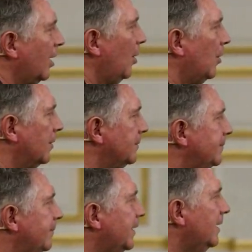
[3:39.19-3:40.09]
Lord.
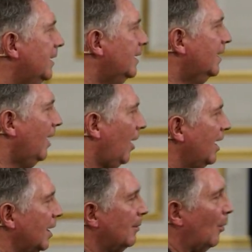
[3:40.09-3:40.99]
All
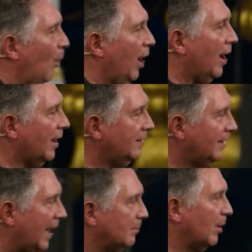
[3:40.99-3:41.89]
right, number one,
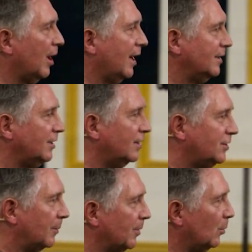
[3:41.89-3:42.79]
that blood has done
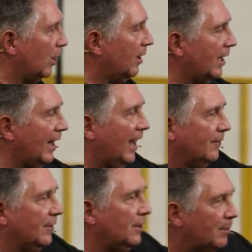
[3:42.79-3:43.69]
something where? In heaven.